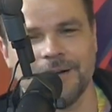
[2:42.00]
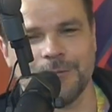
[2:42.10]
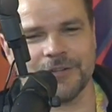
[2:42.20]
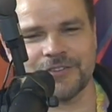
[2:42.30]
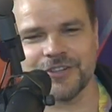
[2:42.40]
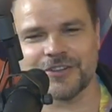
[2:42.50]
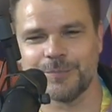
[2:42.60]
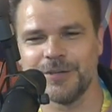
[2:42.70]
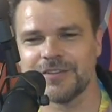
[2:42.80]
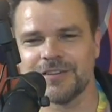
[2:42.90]
It wasn't
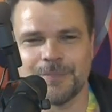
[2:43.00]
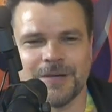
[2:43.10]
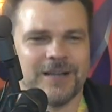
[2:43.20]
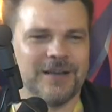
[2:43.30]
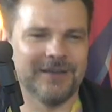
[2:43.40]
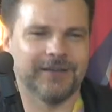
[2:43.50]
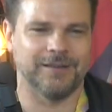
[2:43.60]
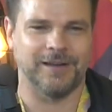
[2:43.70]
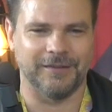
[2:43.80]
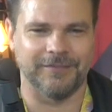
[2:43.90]
just music, but
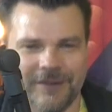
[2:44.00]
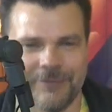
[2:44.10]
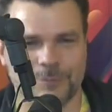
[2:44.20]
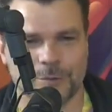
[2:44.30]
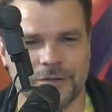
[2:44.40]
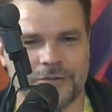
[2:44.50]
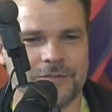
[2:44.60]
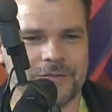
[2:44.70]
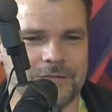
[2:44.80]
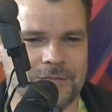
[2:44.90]
I never
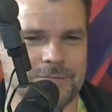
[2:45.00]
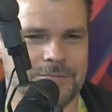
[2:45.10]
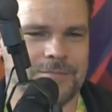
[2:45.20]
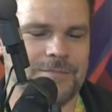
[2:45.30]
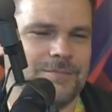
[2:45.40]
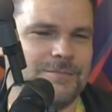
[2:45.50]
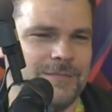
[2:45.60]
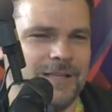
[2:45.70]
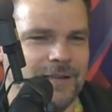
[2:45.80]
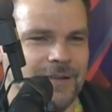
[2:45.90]
was
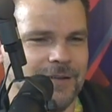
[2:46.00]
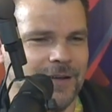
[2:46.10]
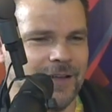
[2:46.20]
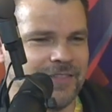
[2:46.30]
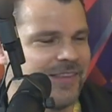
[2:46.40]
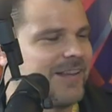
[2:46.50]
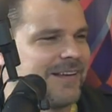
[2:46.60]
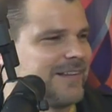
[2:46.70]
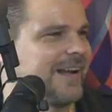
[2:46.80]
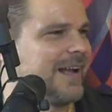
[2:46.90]

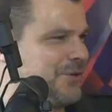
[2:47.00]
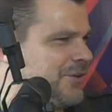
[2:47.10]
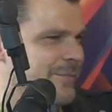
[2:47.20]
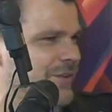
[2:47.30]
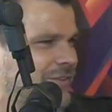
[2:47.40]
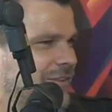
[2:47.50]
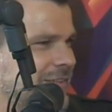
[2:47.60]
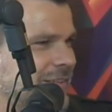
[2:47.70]
thinking that I'm doing music